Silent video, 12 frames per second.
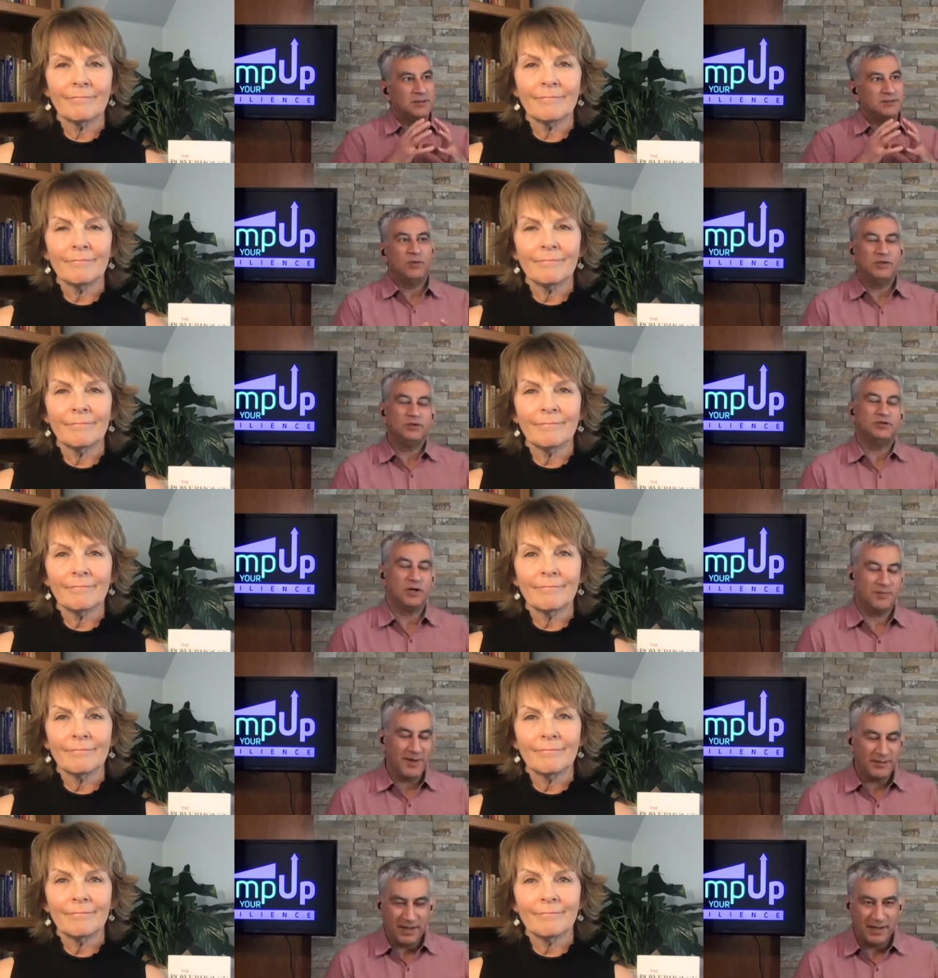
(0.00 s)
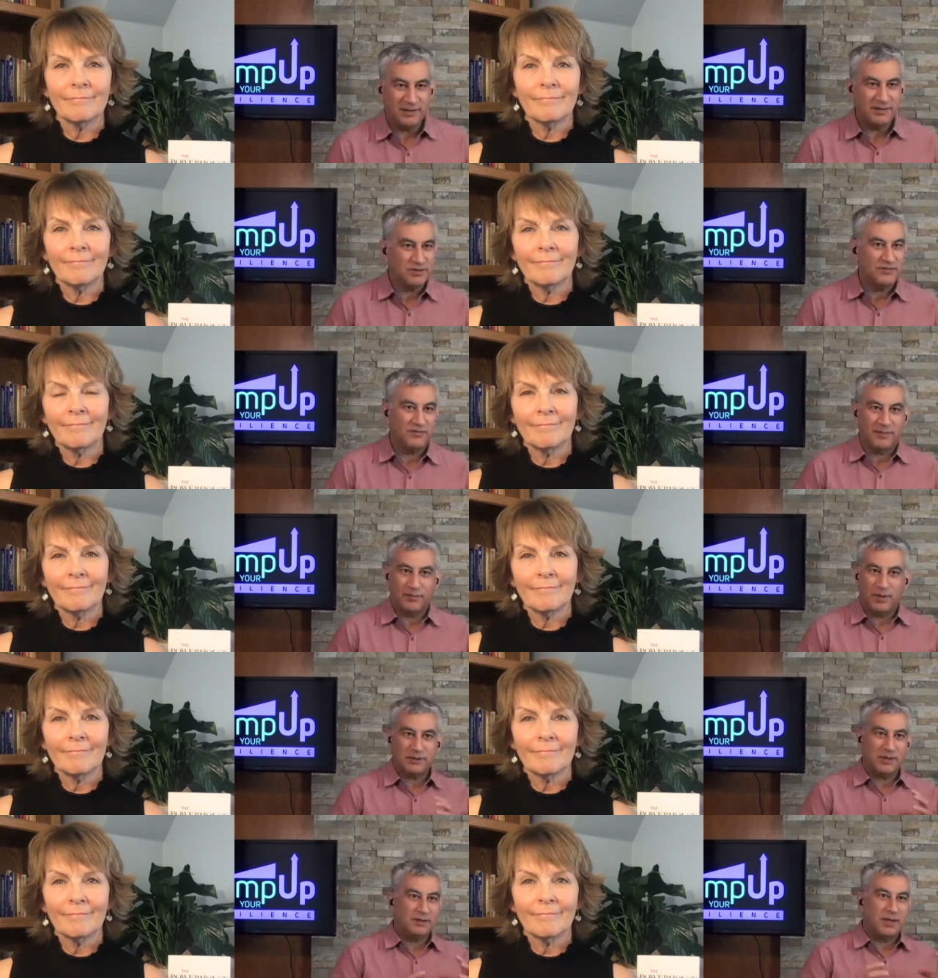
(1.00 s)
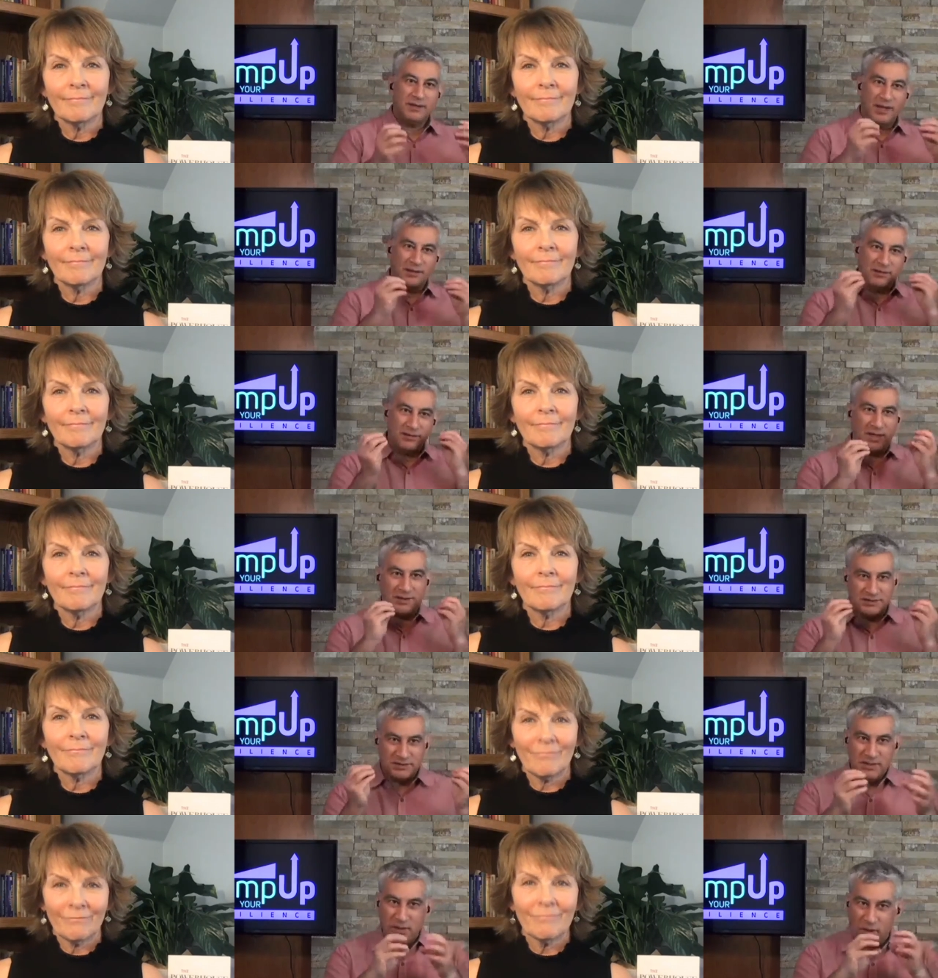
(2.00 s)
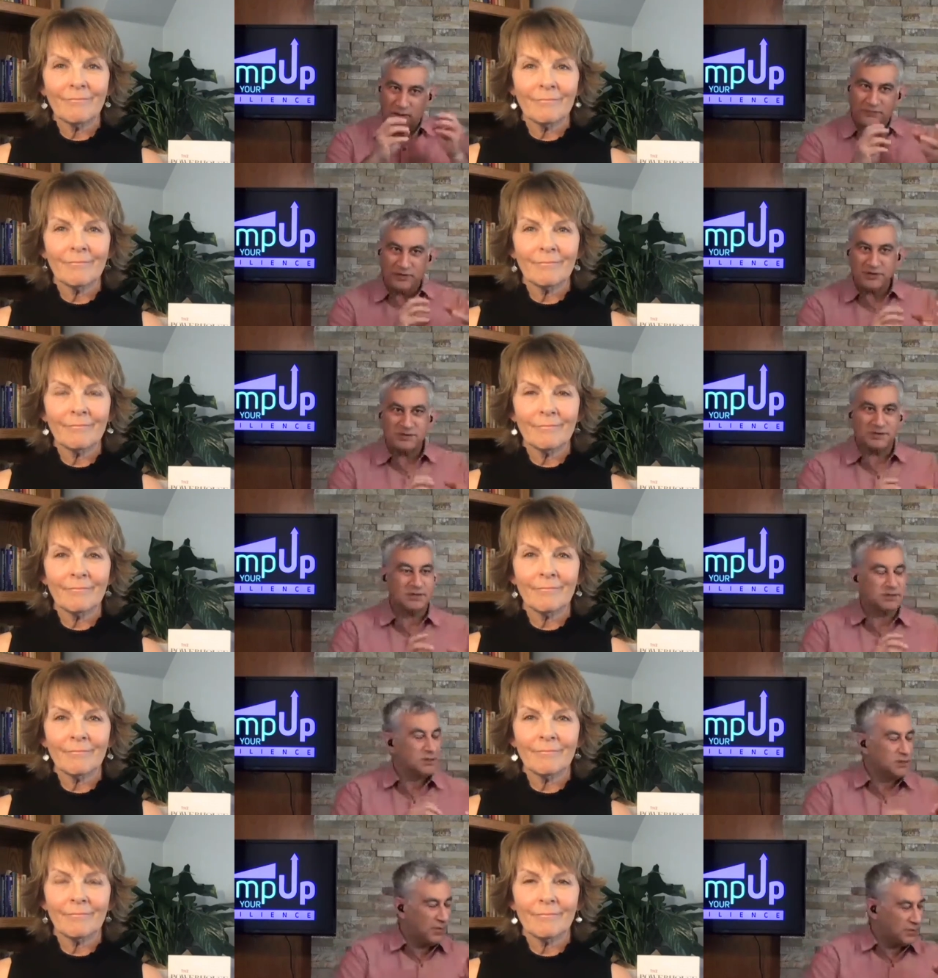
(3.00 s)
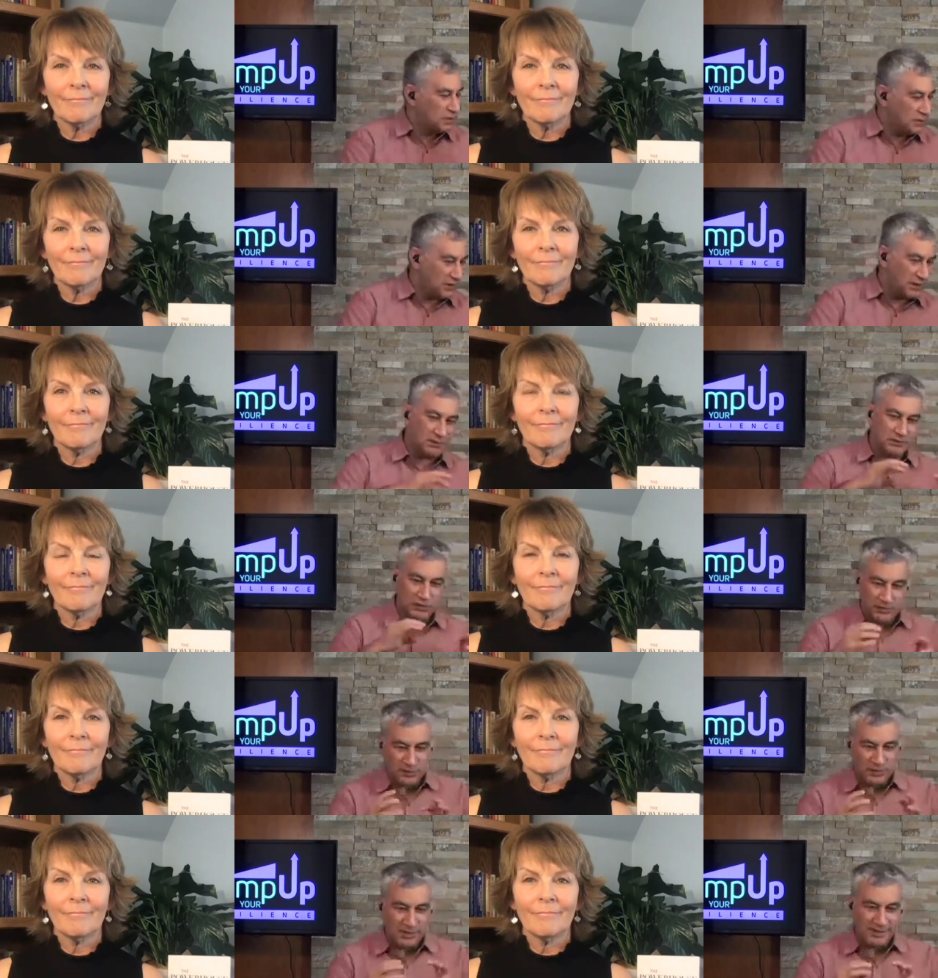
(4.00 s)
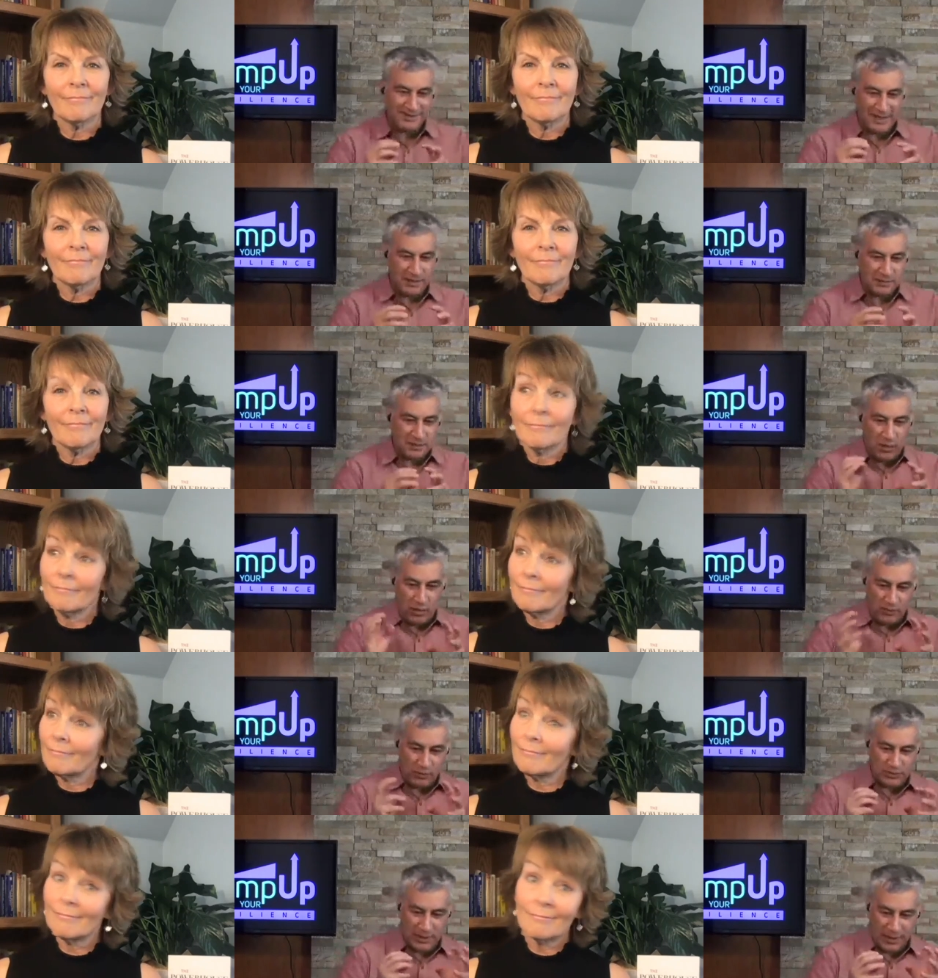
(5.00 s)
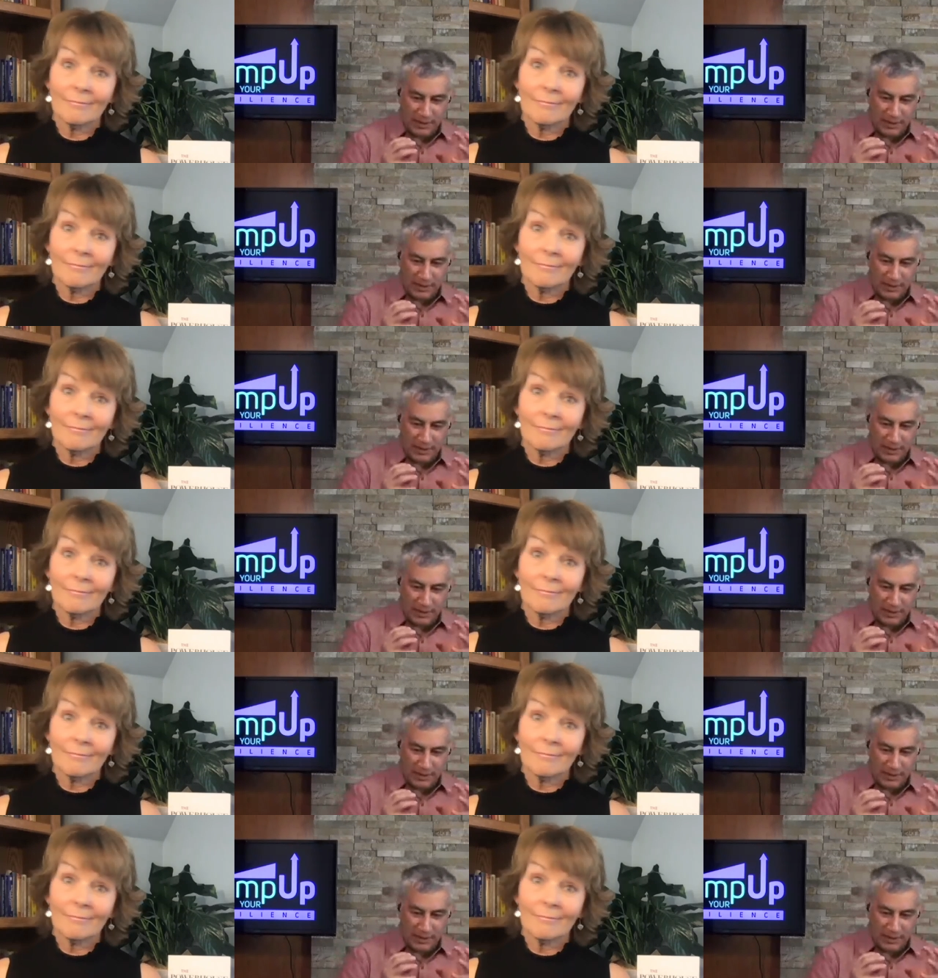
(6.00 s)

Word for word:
Speaker 1: you know, when you talk about the energy vampires, I, I, I see all these things that you mentioned, the guilt trips of this as almost mm-hmm.